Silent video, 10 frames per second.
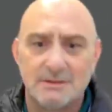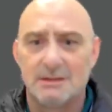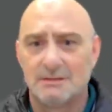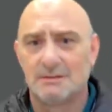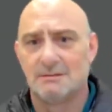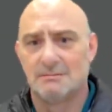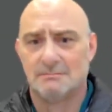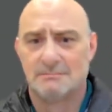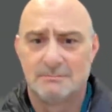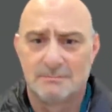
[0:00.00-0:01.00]
very
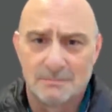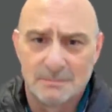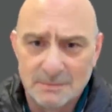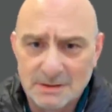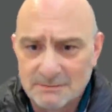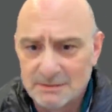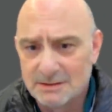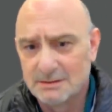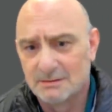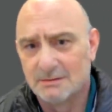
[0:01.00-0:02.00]
true. That's
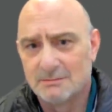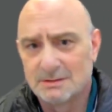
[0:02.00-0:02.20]
very true.